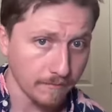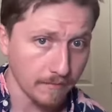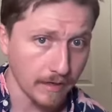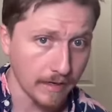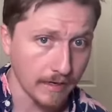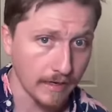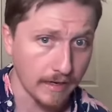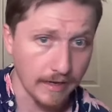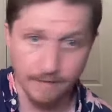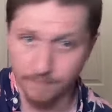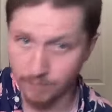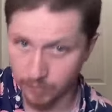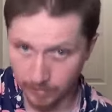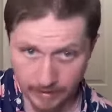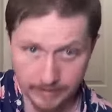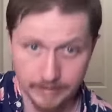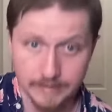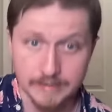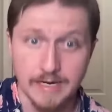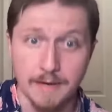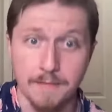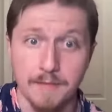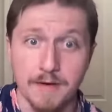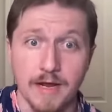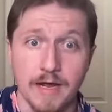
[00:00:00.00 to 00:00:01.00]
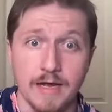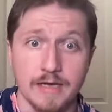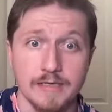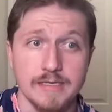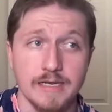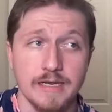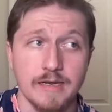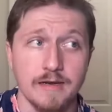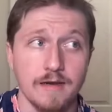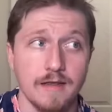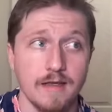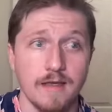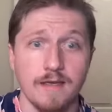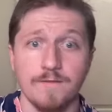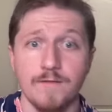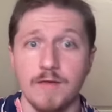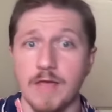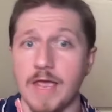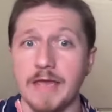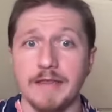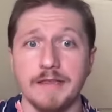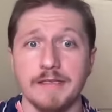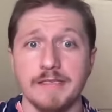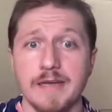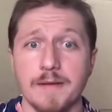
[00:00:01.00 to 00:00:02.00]
Uh, if you like this type of content, if you
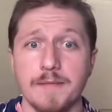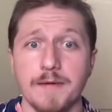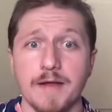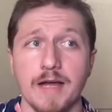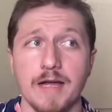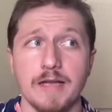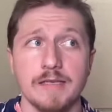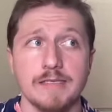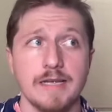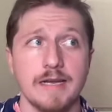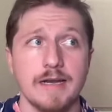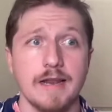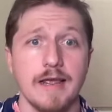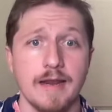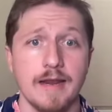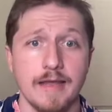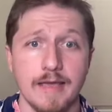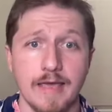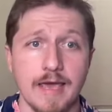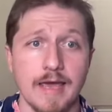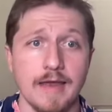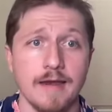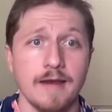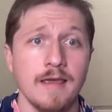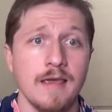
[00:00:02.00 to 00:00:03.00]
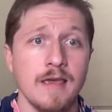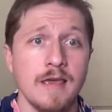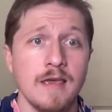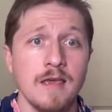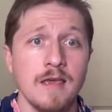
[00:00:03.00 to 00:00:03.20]
hate this type of content, and again,